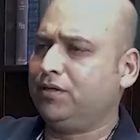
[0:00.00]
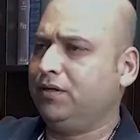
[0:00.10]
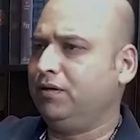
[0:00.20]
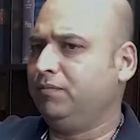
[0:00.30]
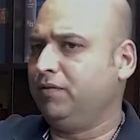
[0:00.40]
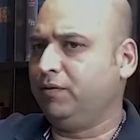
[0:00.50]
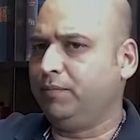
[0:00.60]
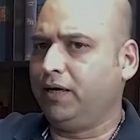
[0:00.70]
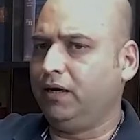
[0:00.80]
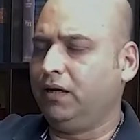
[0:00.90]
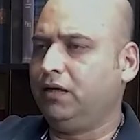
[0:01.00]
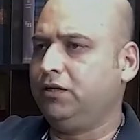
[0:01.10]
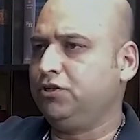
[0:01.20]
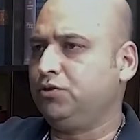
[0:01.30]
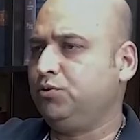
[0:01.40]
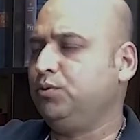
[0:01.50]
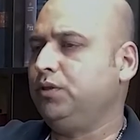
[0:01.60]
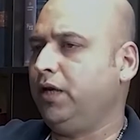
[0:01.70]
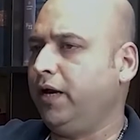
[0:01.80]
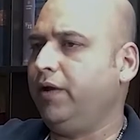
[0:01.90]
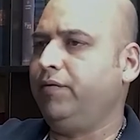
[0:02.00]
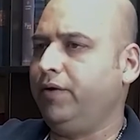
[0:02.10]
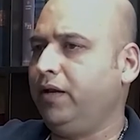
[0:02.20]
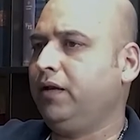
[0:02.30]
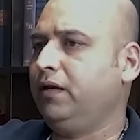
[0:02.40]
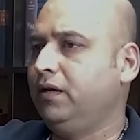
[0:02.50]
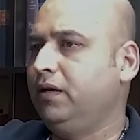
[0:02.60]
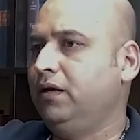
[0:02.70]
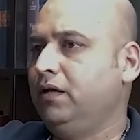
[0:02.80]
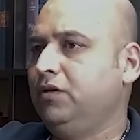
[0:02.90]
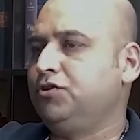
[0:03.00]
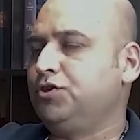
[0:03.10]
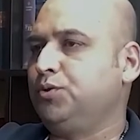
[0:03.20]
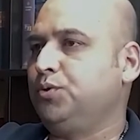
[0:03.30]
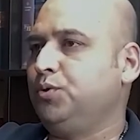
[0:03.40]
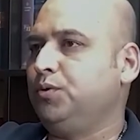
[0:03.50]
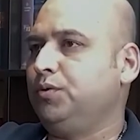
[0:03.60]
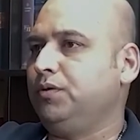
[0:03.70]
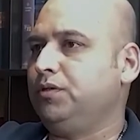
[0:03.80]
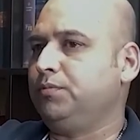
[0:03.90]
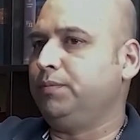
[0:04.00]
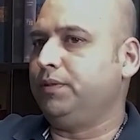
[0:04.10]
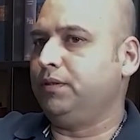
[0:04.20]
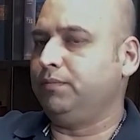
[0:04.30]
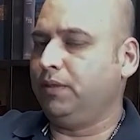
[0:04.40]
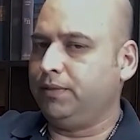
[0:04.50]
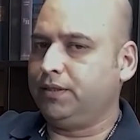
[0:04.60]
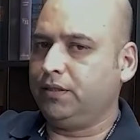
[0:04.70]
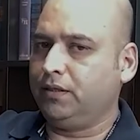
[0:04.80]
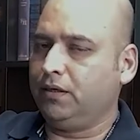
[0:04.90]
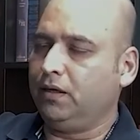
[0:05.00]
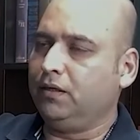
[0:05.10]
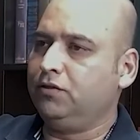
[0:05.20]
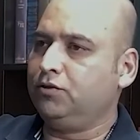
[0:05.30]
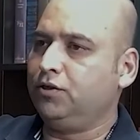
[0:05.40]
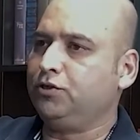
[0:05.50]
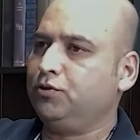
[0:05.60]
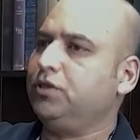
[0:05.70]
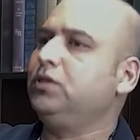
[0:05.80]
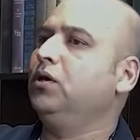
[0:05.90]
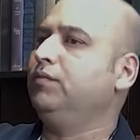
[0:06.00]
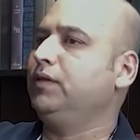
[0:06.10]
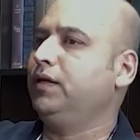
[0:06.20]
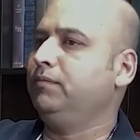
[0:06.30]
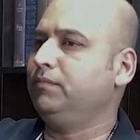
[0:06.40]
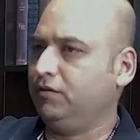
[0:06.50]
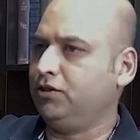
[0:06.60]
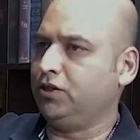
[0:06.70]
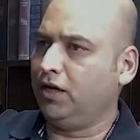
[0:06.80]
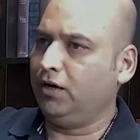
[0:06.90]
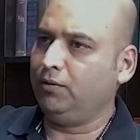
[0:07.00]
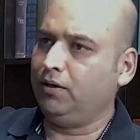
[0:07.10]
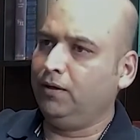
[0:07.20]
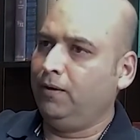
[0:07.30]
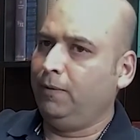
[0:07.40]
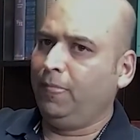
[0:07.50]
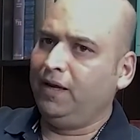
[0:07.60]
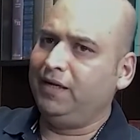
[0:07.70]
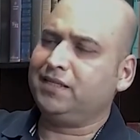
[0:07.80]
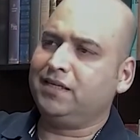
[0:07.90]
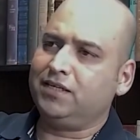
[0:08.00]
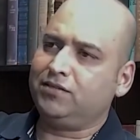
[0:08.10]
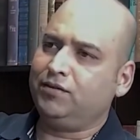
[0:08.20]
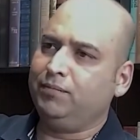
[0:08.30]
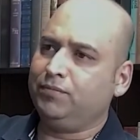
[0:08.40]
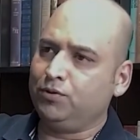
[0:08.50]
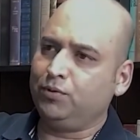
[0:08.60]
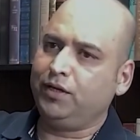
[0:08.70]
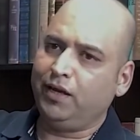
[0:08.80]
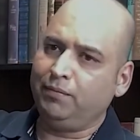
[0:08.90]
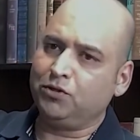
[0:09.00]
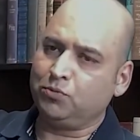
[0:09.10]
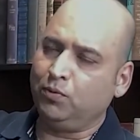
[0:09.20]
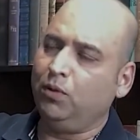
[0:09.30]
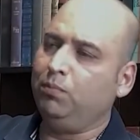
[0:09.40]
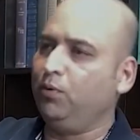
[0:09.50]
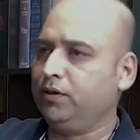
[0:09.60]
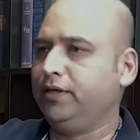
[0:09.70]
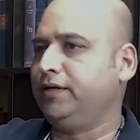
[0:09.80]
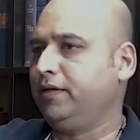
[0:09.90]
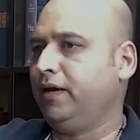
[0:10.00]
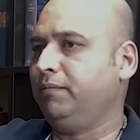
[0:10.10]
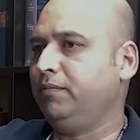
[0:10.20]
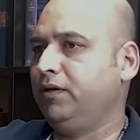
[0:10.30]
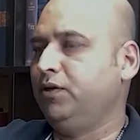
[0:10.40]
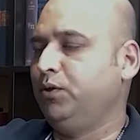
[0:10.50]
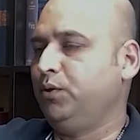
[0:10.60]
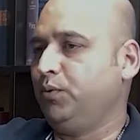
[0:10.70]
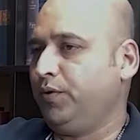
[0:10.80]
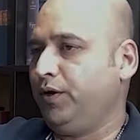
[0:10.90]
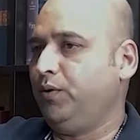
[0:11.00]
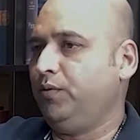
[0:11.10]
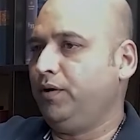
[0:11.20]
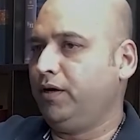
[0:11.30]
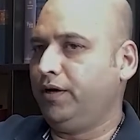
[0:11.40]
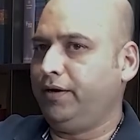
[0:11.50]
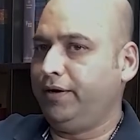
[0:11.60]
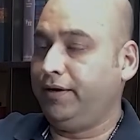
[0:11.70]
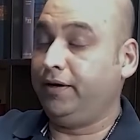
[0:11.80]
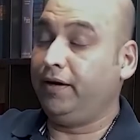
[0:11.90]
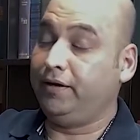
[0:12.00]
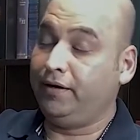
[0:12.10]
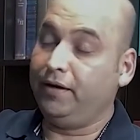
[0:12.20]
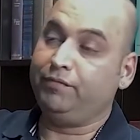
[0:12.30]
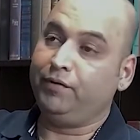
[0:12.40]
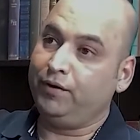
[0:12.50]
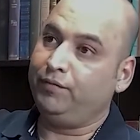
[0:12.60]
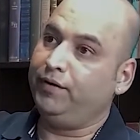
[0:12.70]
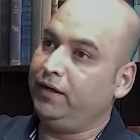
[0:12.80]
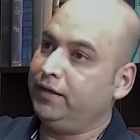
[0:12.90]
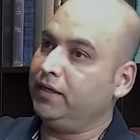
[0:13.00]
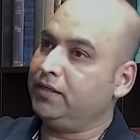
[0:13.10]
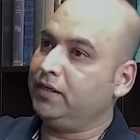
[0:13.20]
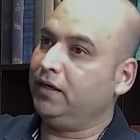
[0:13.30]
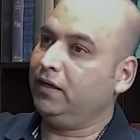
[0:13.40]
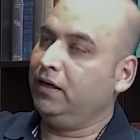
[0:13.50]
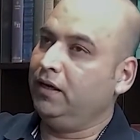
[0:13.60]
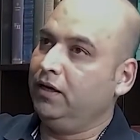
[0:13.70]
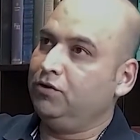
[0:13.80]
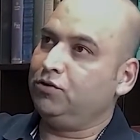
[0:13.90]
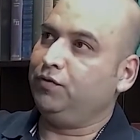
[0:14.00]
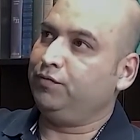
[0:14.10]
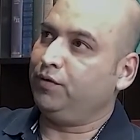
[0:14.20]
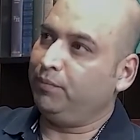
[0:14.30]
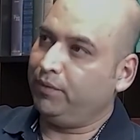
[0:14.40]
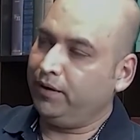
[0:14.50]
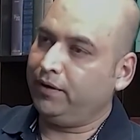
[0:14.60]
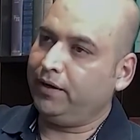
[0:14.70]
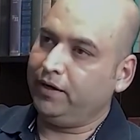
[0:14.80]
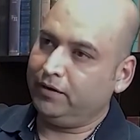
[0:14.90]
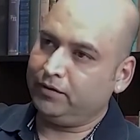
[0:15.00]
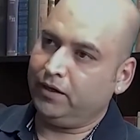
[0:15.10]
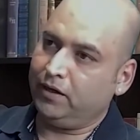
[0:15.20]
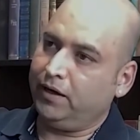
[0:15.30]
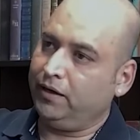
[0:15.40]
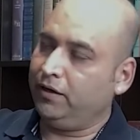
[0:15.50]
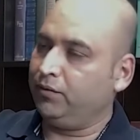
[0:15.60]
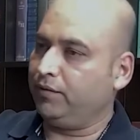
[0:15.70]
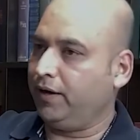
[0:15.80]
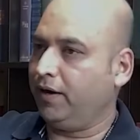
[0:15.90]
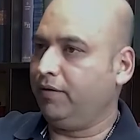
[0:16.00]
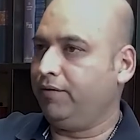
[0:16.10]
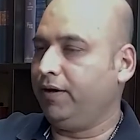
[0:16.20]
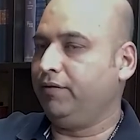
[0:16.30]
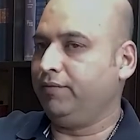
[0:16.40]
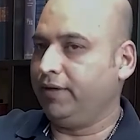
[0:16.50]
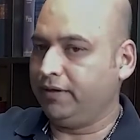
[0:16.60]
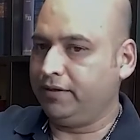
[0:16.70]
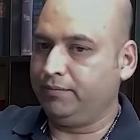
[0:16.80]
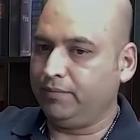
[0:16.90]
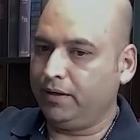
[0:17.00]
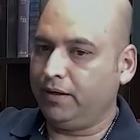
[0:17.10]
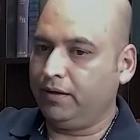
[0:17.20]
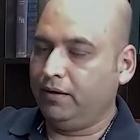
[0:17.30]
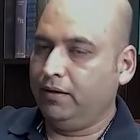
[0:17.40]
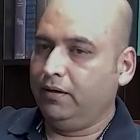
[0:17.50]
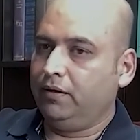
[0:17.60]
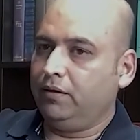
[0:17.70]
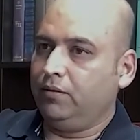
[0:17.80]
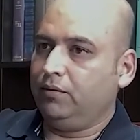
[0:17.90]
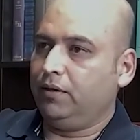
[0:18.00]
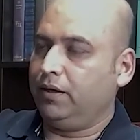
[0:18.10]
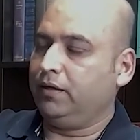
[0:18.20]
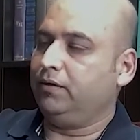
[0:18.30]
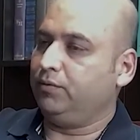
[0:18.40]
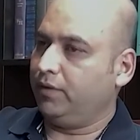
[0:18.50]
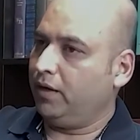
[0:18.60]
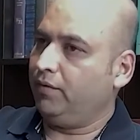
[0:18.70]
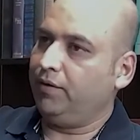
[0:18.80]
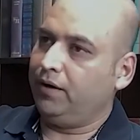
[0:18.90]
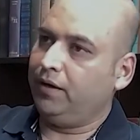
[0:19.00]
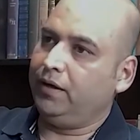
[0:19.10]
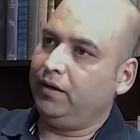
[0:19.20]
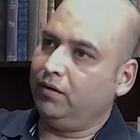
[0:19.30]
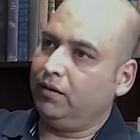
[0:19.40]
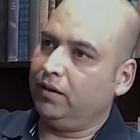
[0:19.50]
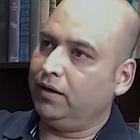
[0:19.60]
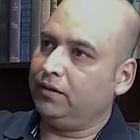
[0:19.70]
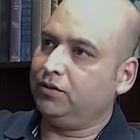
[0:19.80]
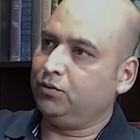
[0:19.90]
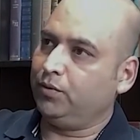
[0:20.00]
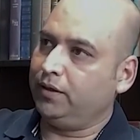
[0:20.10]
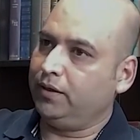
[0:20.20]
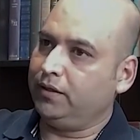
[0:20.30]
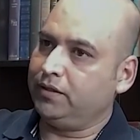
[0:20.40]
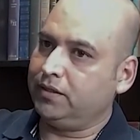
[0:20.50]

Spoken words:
one of my uncle used to do the hand reading. So he's my maternal uncle. So I used to sit down with him as a childhood, discuss with him. So he gave me a small book that time to read over. I read it and I found it very interesting. So from there, I got inclined into hand reading when I did my like into hand reading and all that. So I then